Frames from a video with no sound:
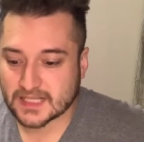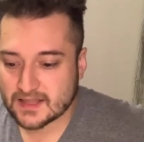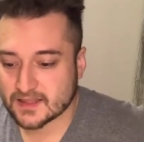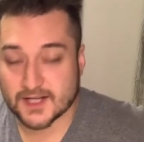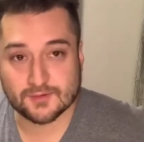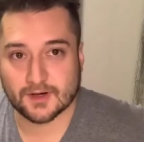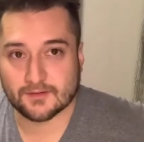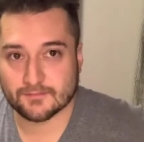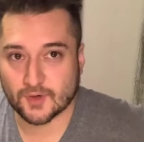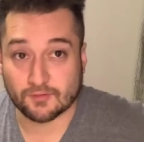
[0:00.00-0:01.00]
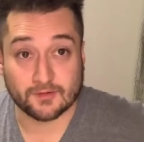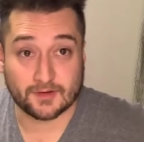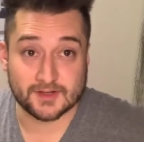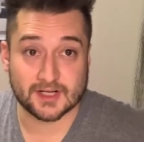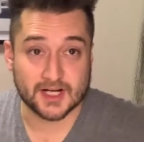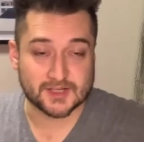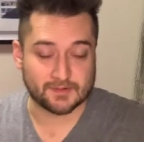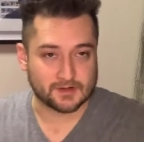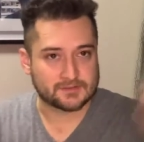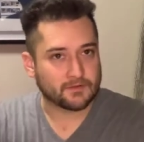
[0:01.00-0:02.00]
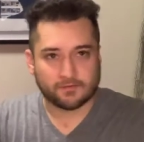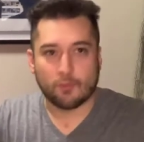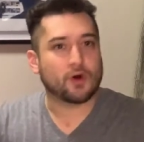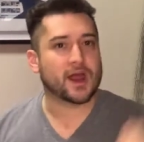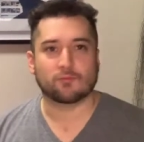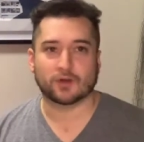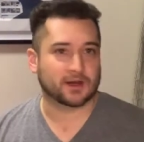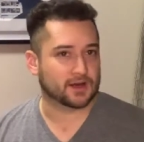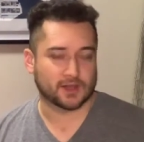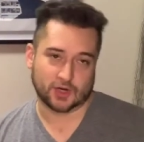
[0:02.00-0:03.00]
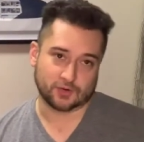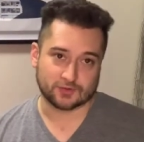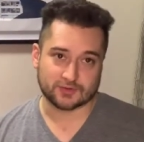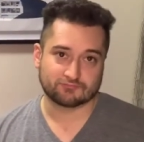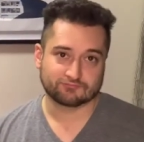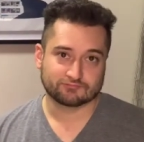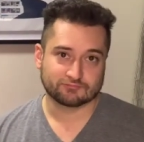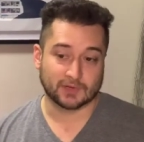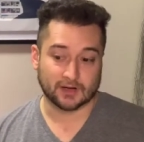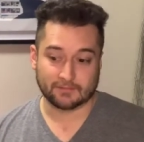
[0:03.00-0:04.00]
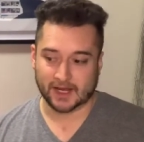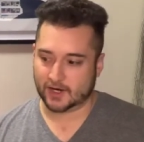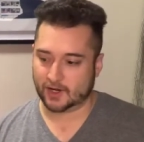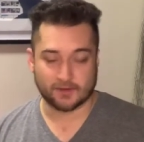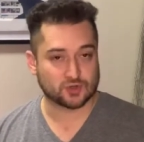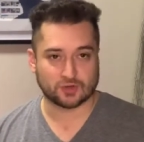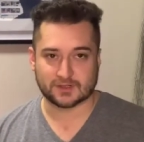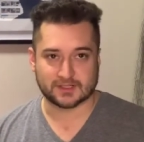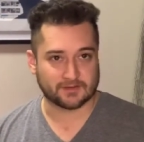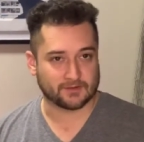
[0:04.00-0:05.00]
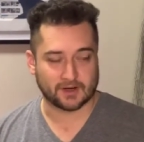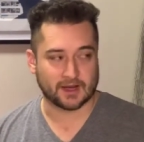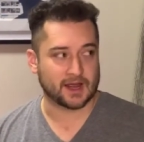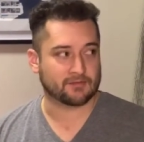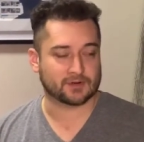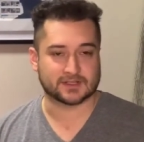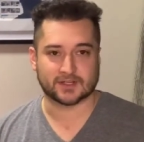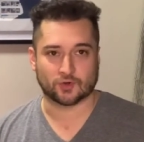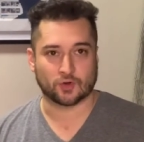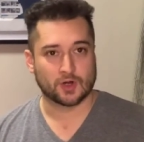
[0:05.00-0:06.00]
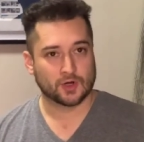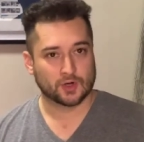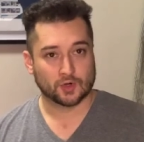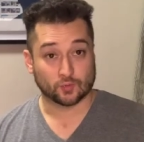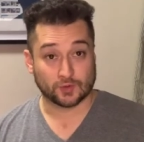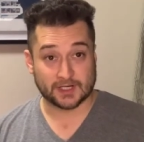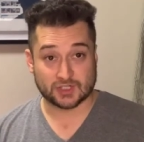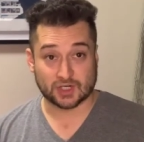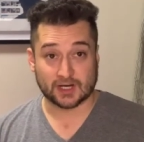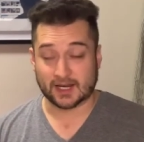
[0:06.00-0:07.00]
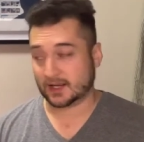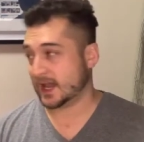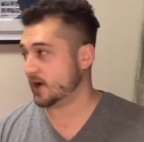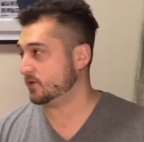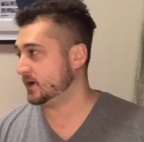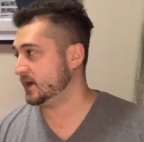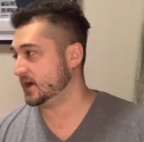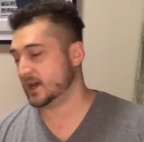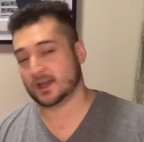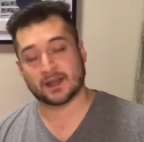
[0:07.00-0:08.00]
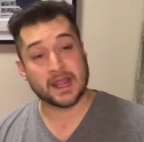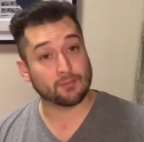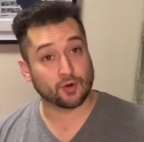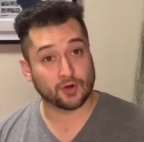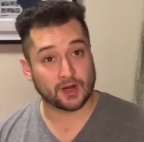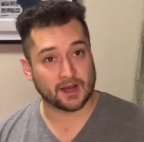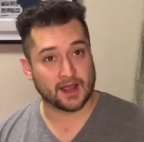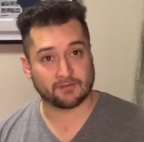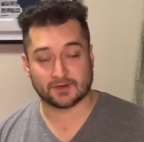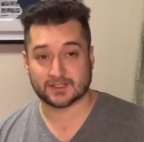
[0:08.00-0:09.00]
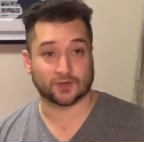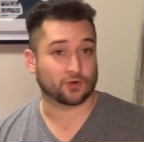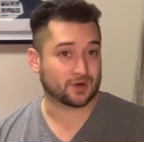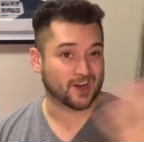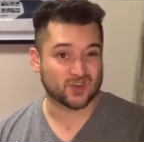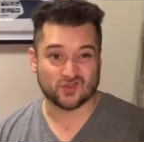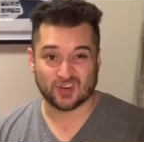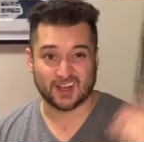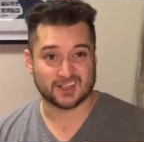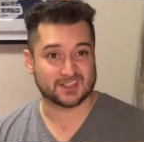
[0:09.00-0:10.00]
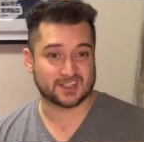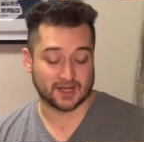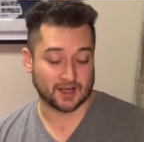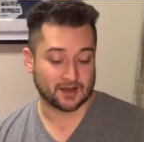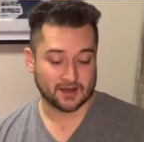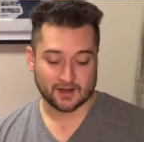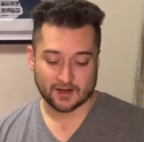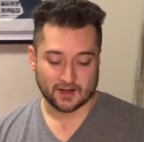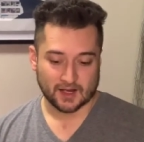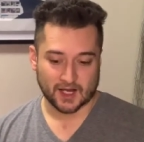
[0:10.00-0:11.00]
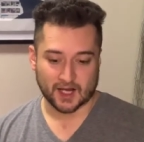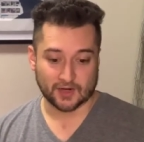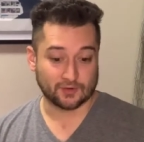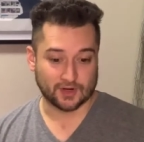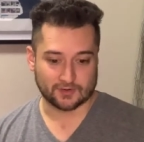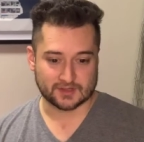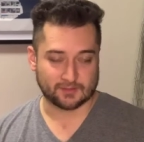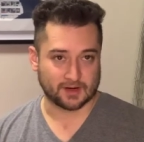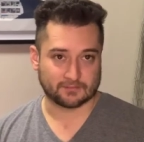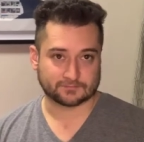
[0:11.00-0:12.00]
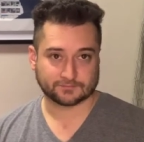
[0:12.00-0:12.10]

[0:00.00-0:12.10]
that's what overfloods hospitals from what I'm reading in the news. But I don't know, I'm sure it's different in every single region and county and neighborhood and every single country and city. Uh, who knows? I mean,